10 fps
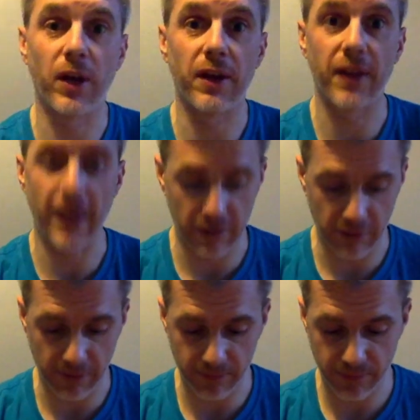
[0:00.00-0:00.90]
at the end of
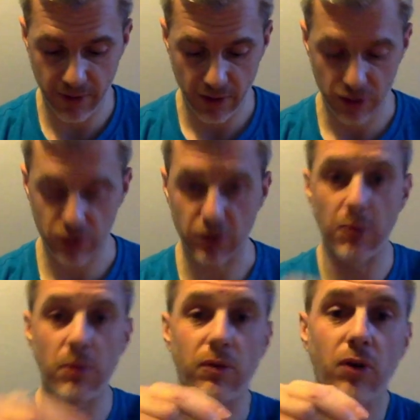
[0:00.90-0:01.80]
it. So there
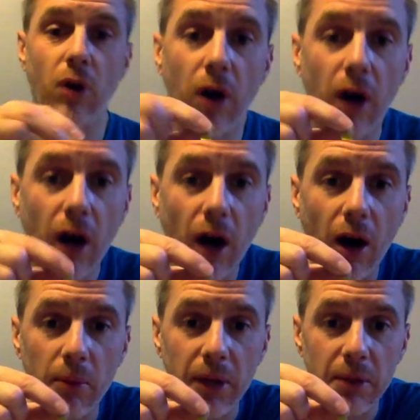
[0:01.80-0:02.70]
we've got our
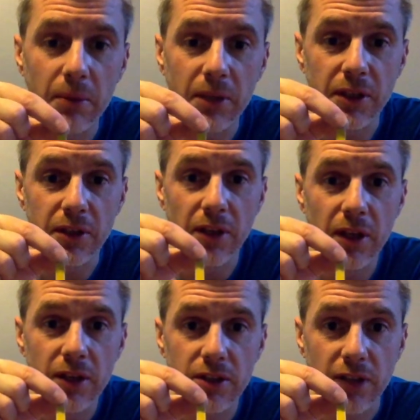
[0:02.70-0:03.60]
main minion
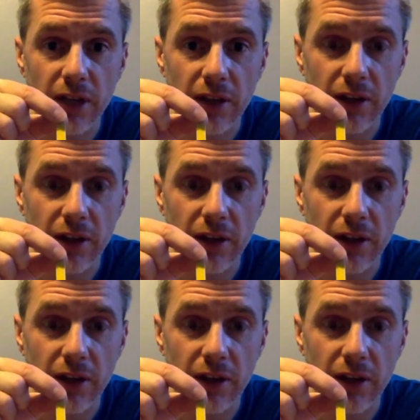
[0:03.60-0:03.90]
stick there.